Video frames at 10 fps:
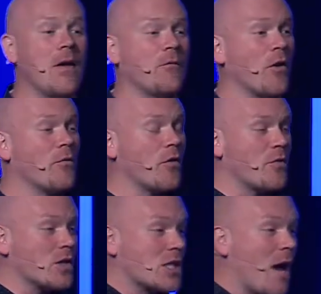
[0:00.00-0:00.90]
then for, for,
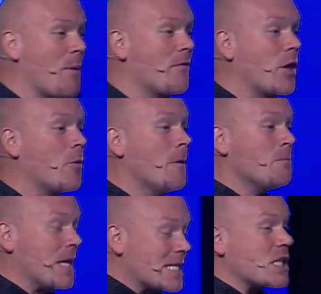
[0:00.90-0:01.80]
for some of you,
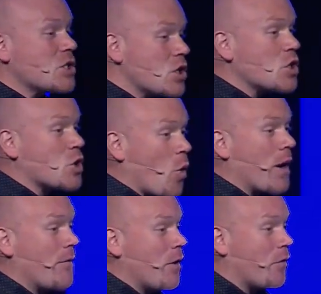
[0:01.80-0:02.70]
this is the
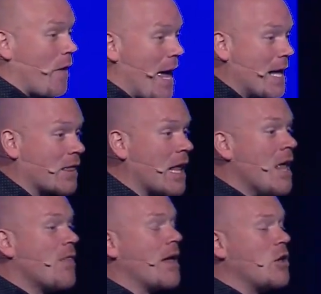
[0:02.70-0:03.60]
story of your
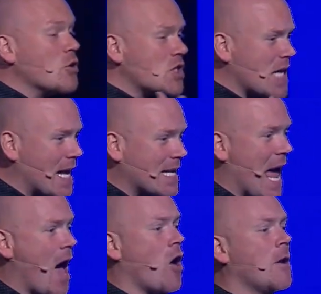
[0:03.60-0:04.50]
faith that you sat
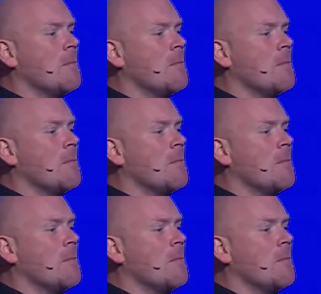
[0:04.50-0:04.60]
down